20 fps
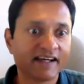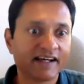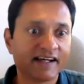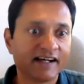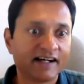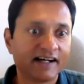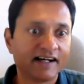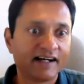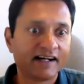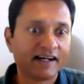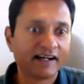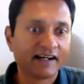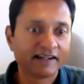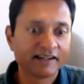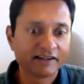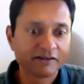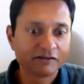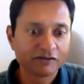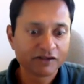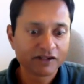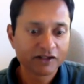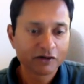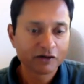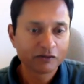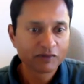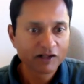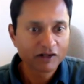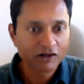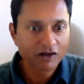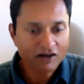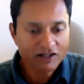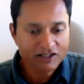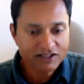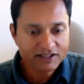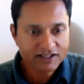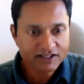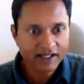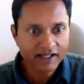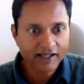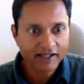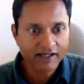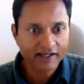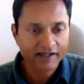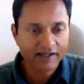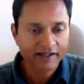Uh, you know, we launched a